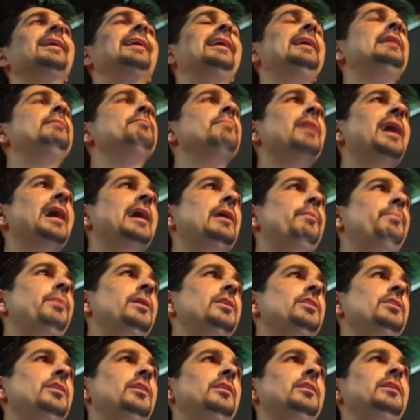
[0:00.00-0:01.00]
in my
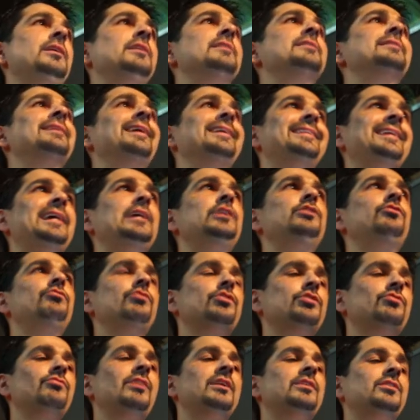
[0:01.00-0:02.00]
opinion, is a
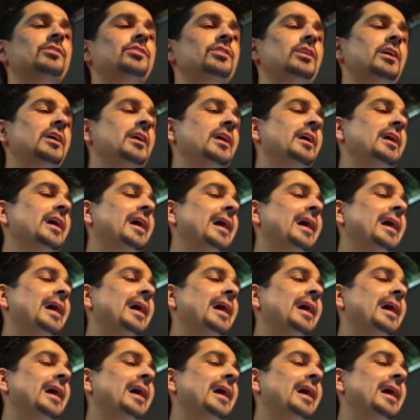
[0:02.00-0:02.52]
dangerous strategy.